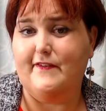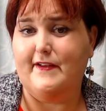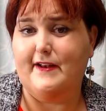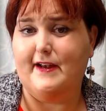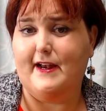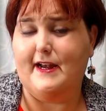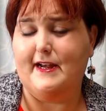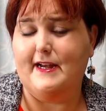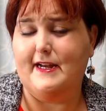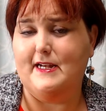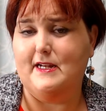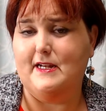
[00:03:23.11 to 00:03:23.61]
and
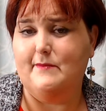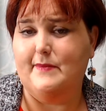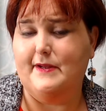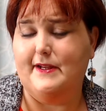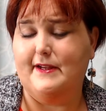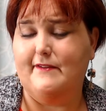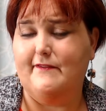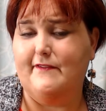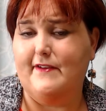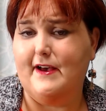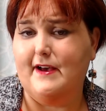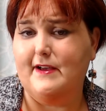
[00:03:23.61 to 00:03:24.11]
I need to
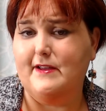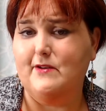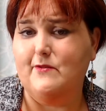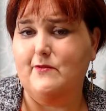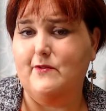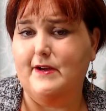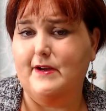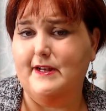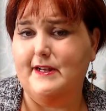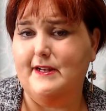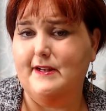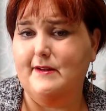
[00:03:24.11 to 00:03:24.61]
be
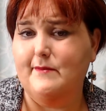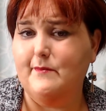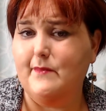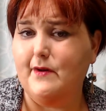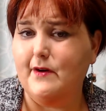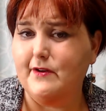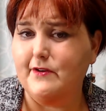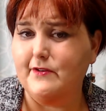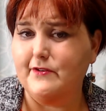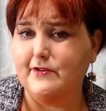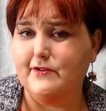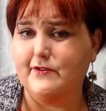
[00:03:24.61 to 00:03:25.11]
evaluated and
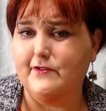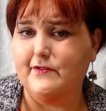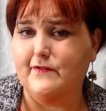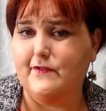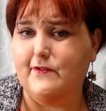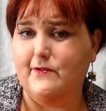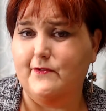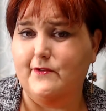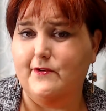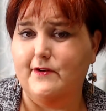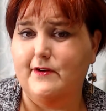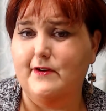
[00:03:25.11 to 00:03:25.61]
monitored
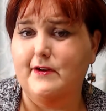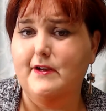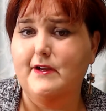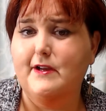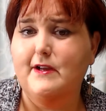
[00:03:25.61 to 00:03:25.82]
for